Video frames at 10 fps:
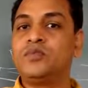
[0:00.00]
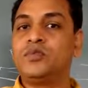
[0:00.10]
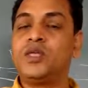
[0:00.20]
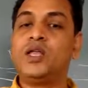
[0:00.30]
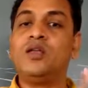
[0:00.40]

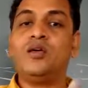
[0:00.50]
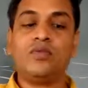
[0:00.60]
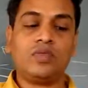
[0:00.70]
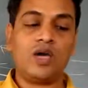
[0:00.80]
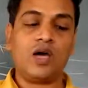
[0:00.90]
then
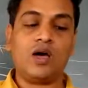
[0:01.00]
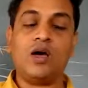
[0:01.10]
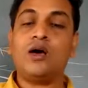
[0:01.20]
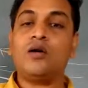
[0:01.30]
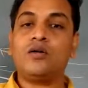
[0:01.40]

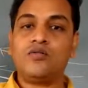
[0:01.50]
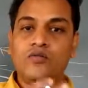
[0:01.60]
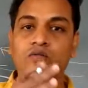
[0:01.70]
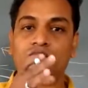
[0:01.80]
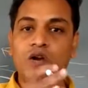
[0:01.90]
the
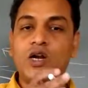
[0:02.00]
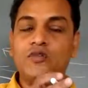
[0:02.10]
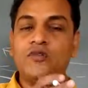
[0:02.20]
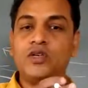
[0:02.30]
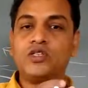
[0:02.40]

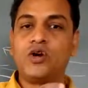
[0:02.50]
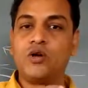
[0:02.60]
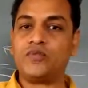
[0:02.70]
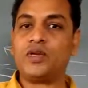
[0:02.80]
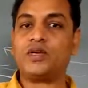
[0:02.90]
front face
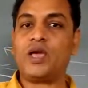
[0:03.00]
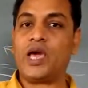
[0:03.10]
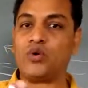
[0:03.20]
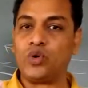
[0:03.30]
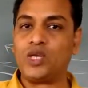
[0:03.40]
of that
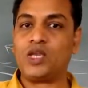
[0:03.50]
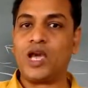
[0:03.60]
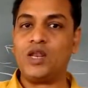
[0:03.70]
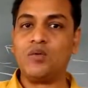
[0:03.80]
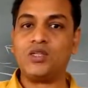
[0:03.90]
aquatic
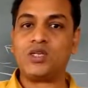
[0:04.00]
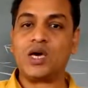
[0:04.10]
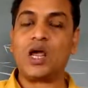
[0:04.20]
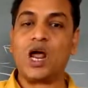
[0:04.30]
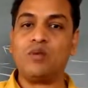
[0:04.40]
animals
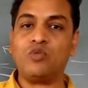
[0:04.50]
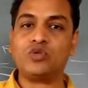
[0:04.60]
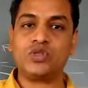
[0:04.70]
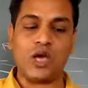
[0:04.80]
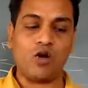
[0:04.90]
are
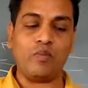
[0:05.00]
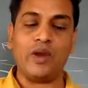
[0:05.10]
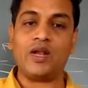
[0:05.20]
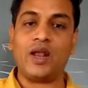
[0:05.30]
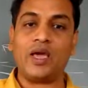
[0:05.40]
almost, they have
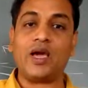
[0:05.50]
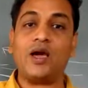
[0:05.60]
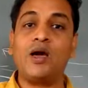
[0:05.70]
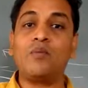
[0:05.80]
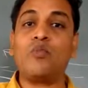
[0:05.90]
made like
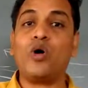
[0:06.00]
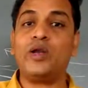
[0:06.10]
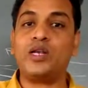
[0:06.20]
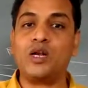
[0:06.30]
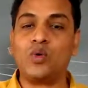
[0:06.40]
a
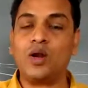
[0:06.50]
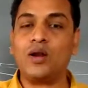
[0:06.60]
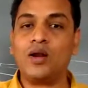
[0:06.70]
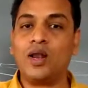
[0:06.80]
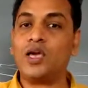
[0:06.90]
pointed one,
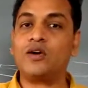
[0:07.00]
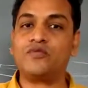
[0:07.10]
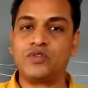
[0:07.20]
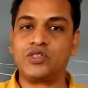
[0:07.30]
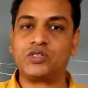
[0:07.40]
like a
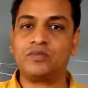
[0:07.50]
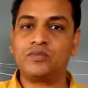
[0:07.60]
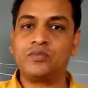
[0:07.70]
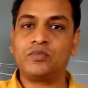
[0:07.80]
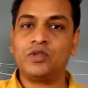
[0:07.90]
fish.
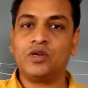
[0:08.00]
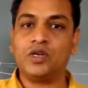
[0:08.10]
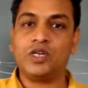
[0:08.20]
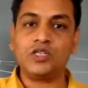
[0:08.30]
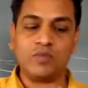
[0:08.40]

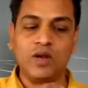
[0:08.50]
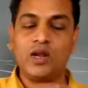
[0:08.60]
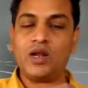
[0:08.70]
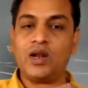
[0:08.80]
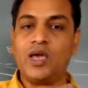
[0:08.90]
It is
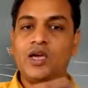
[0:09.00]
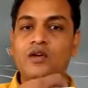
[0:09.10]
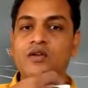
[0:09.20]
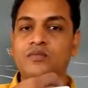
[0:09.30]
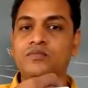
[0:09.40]
made like
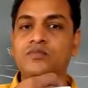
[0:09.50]
a